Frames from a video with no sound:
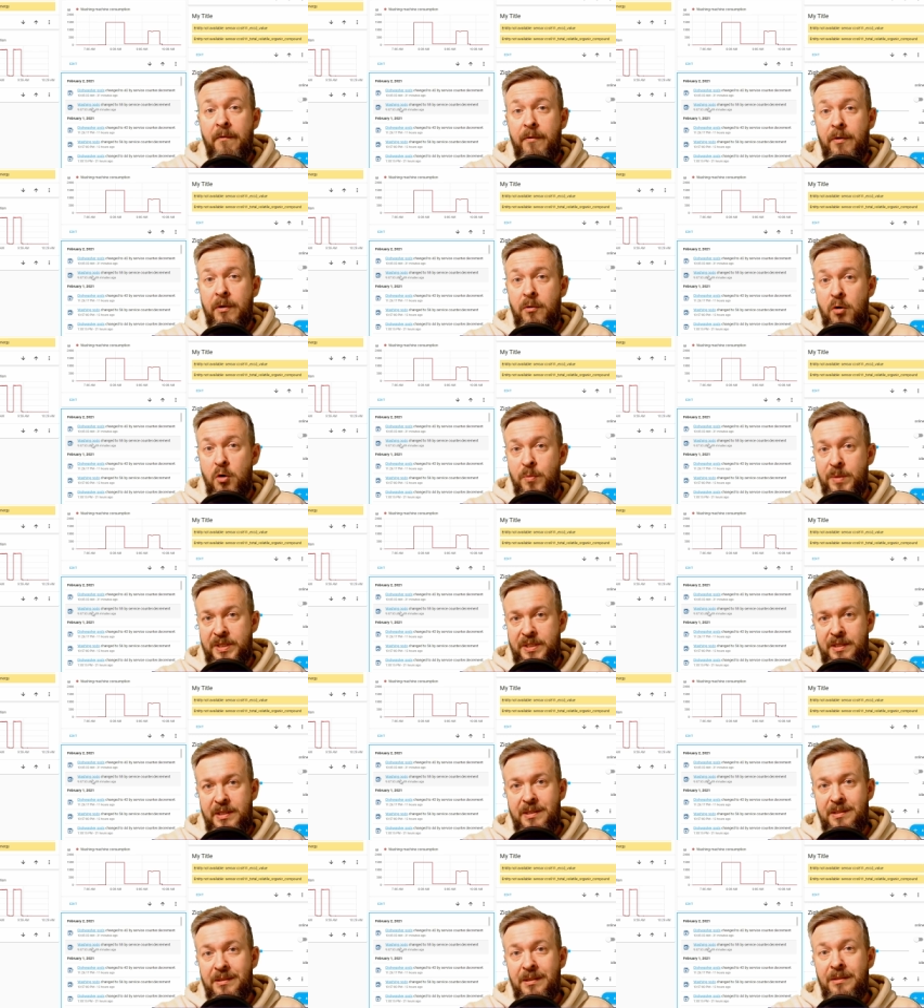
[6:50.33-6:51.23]
For Home
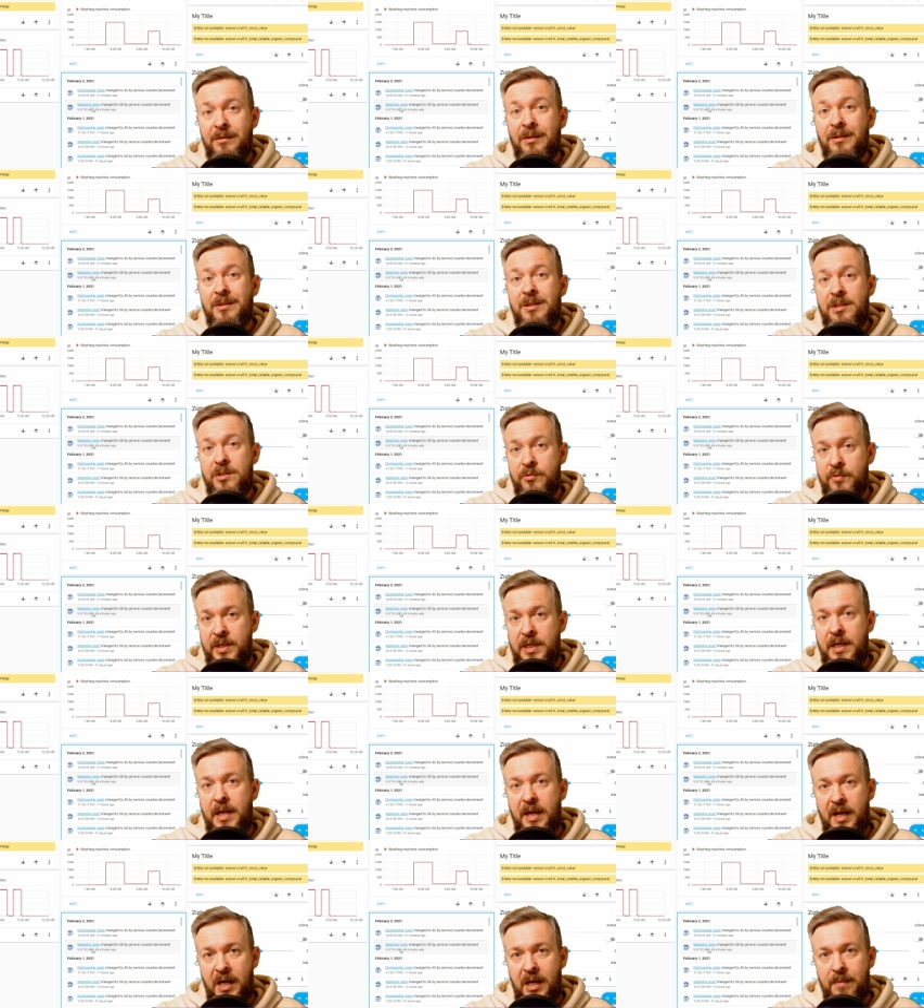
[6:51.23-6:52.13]
Assistant this
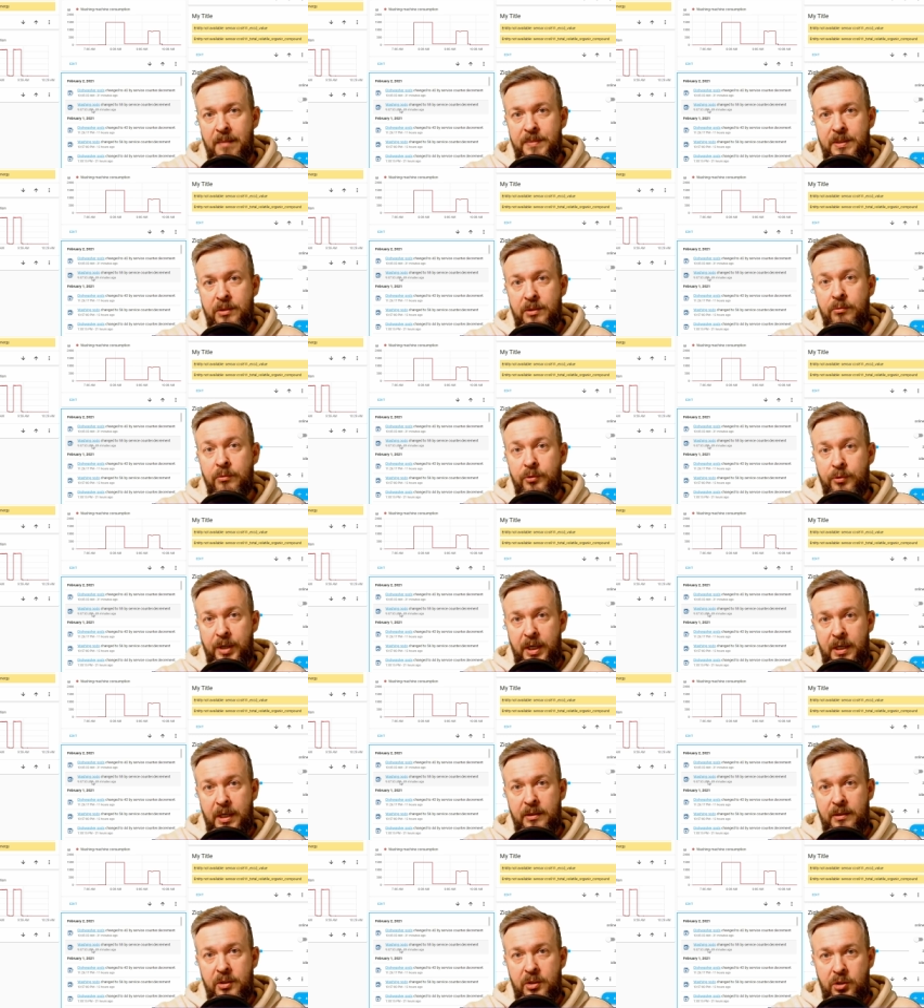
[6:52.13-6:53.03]
really helps to
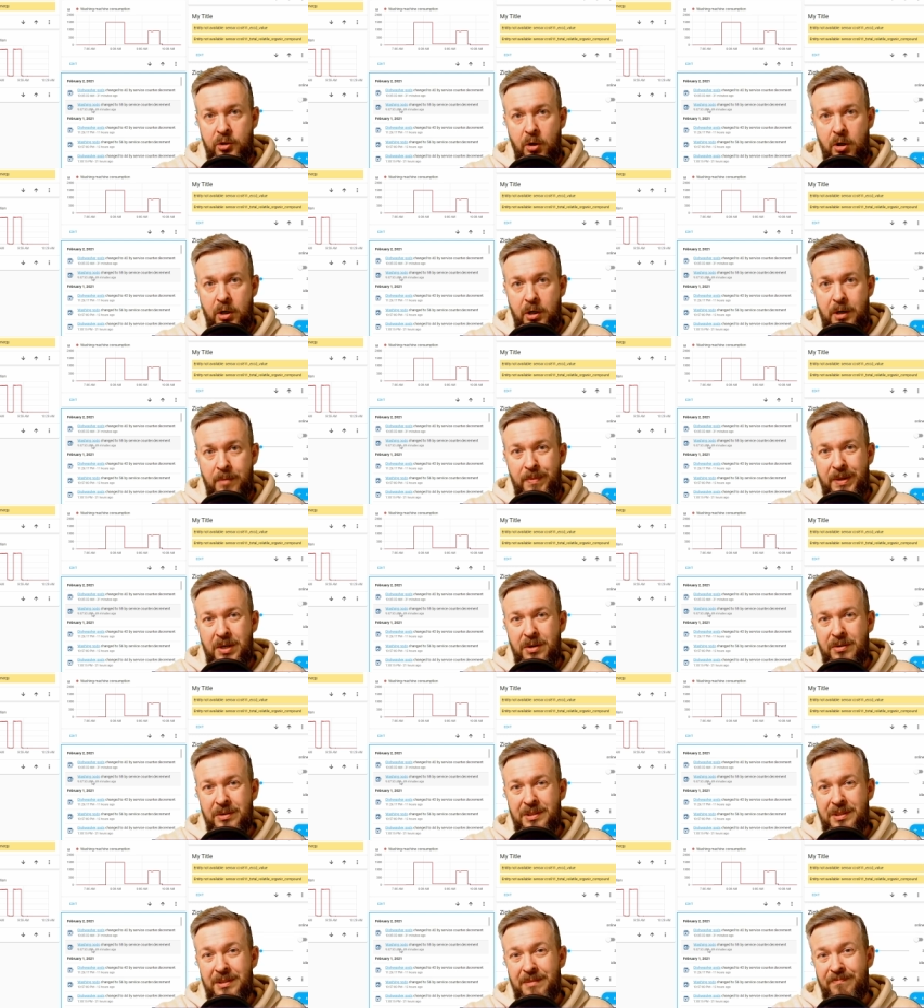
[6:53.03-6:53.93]
track the stock
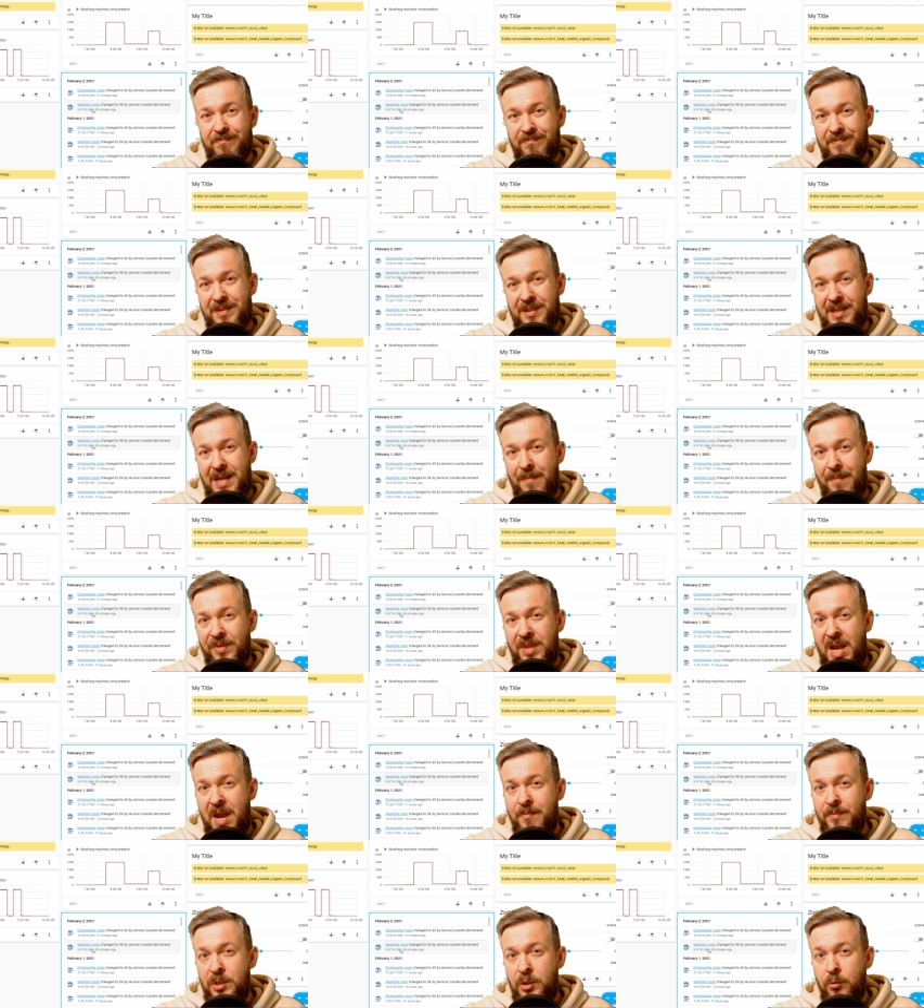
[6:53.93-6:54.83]
because
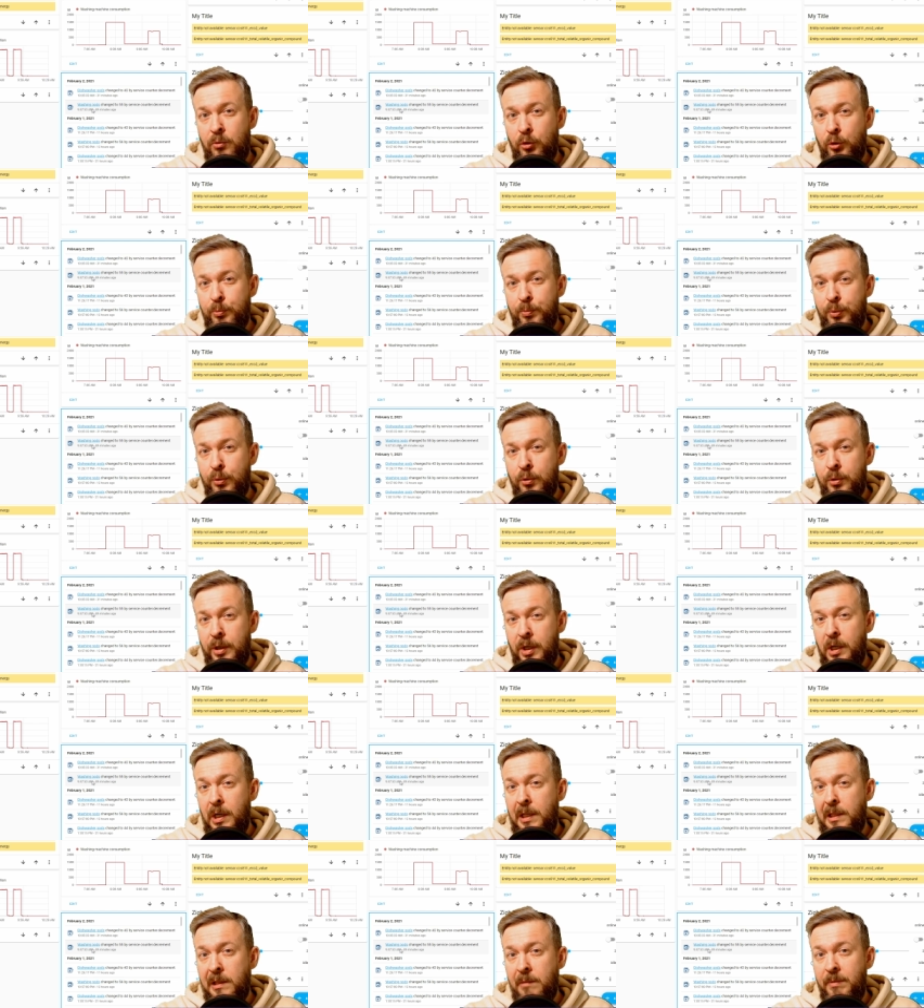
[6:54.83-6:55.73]
sometimes you could pour
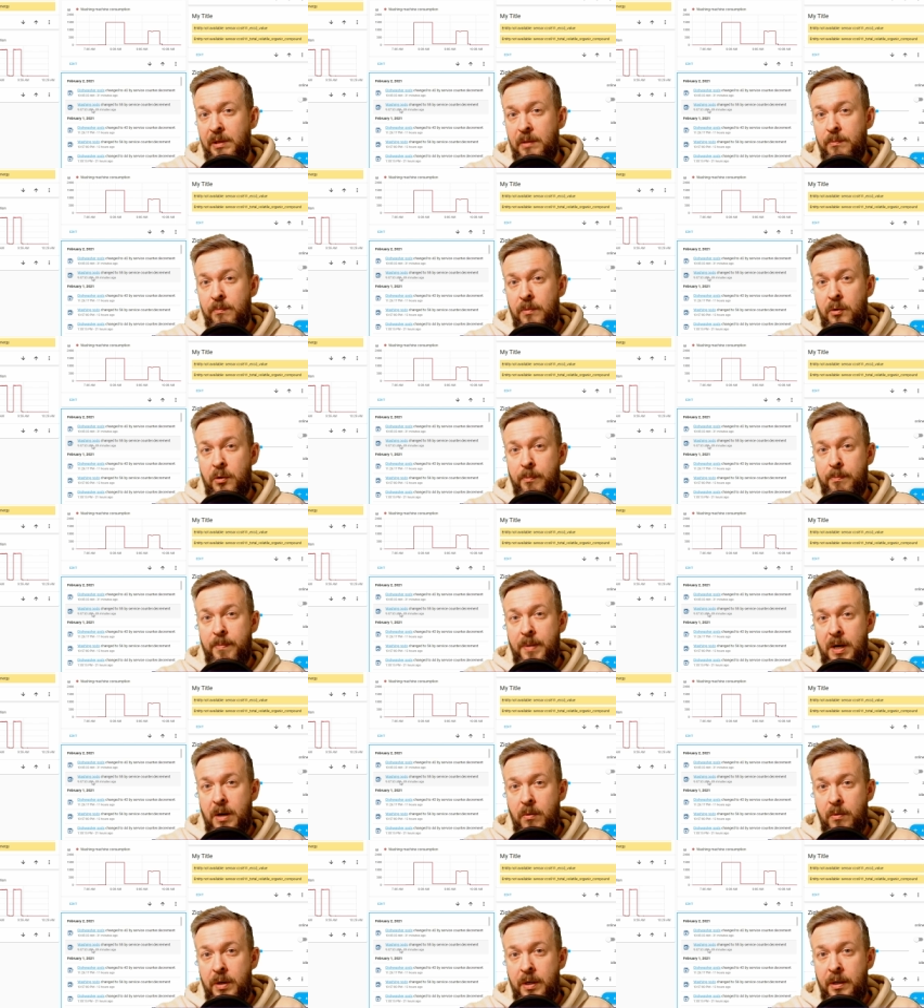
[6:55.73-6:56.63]
a little bit more
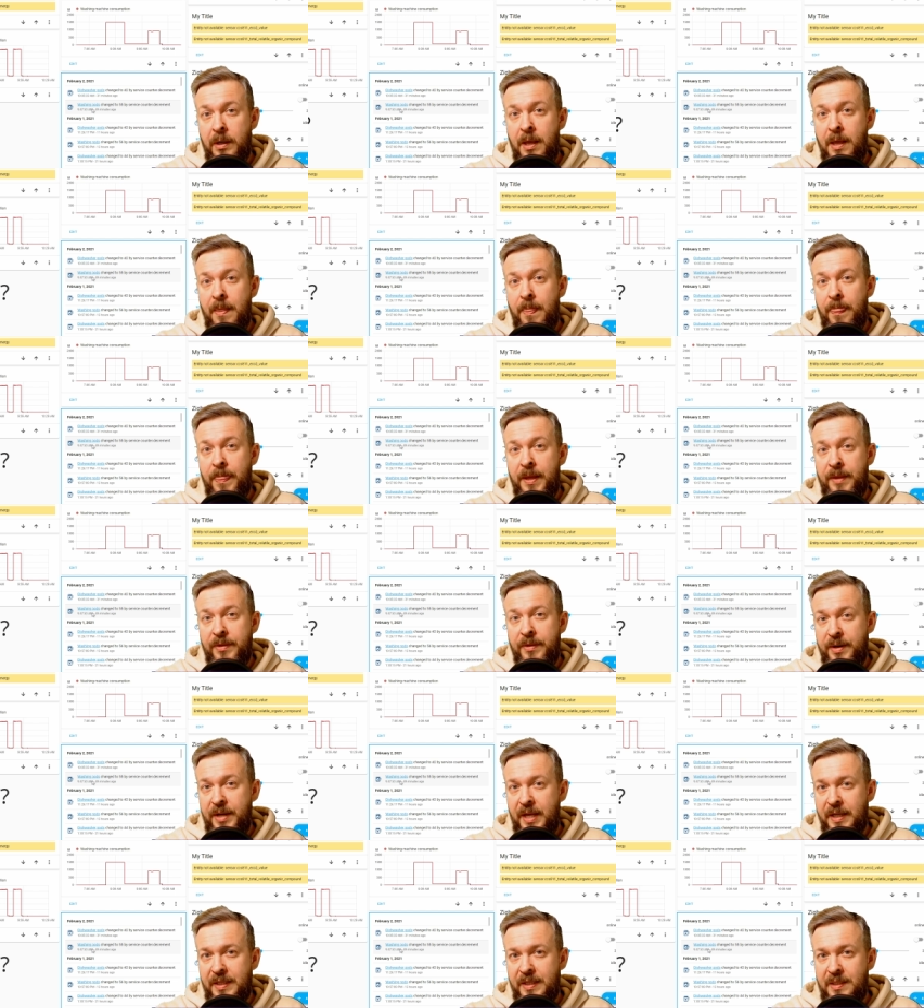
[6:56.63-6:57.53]
power than the
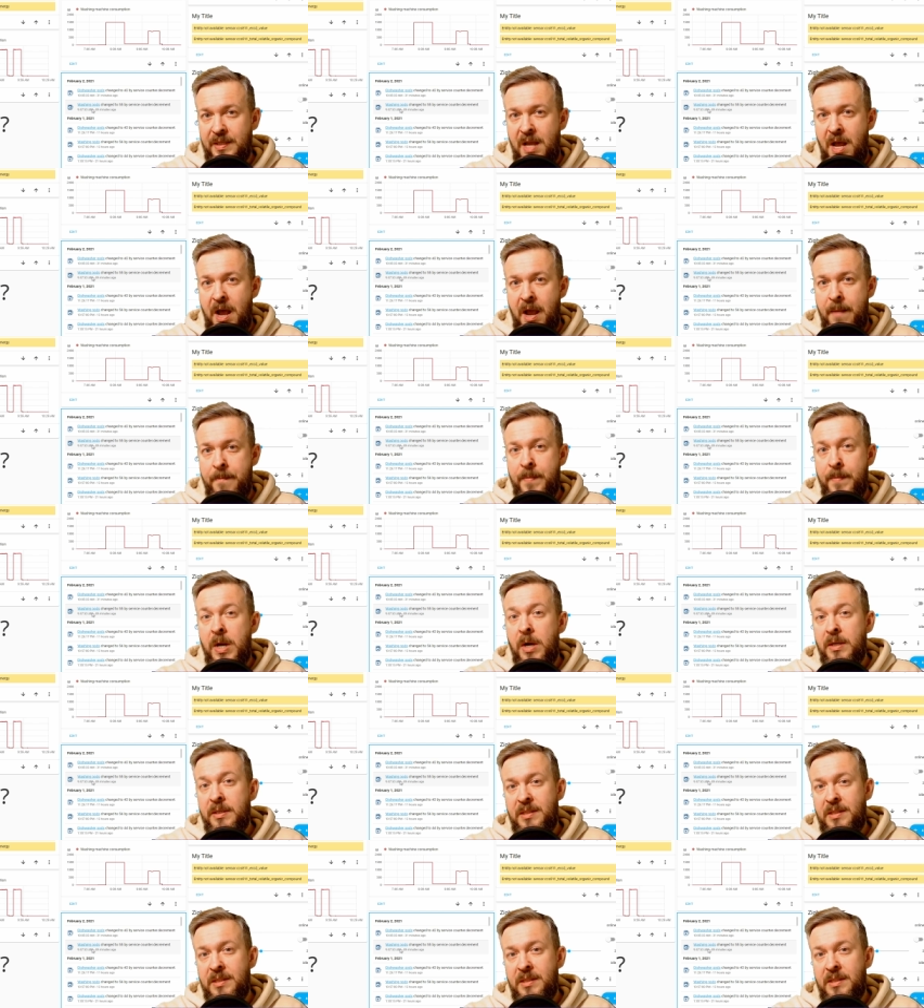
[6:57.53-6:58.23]
next time,